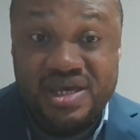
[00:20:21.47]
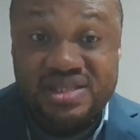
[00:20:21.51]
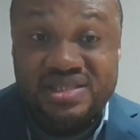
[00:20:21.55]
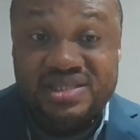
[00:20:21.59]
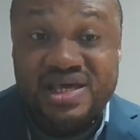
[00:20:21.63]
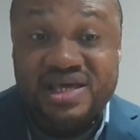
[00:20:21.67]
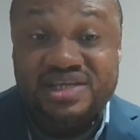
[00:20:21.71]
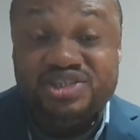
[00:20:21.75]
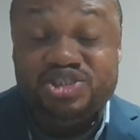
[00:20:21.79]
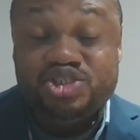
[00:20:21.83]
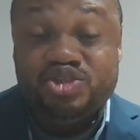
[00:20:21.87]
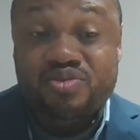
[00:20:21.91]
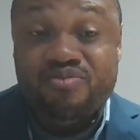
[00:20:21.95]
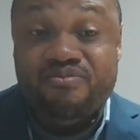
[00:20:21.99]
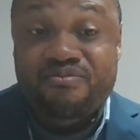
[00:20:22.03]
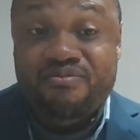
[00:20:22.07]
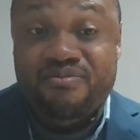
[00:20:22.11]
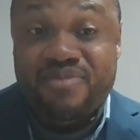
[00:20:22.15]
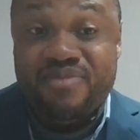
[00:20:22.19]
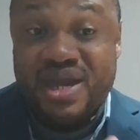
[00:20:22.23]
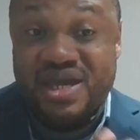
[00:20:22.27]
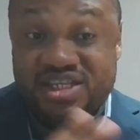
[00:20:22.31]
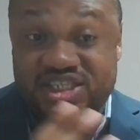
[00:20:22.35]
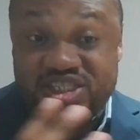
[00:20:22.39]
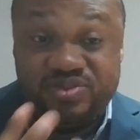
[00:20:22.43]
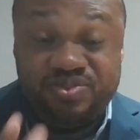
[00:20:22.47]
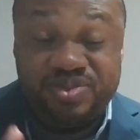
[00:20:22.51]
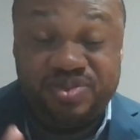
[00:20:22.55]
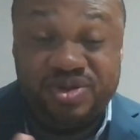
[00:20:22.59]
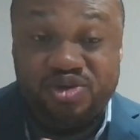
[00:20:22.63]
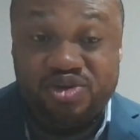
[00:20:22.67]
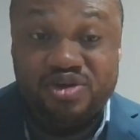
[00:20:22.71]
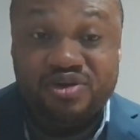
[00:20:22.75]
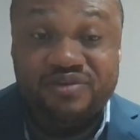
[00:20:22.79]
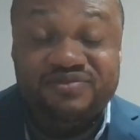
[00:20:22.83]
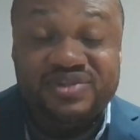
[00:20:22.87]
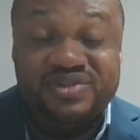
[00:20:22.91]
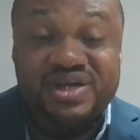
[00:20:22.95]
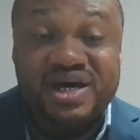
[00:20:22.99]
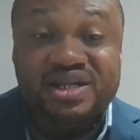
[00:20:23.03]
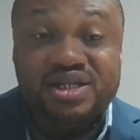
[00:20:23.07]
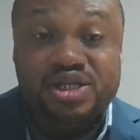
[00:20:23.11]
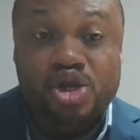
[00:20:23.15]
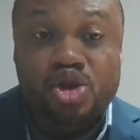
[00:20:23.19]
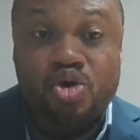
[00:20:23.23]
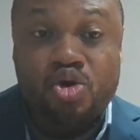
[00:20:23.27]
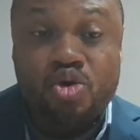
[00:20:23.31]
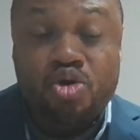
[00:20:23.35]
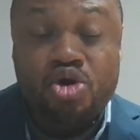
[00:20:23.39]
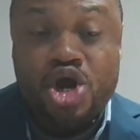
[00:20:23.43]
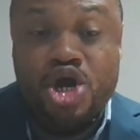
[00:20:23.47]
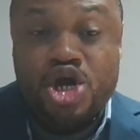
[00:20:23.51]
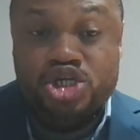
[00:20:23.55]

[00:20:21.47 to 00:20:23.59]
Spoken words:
That's the main spirit of that law.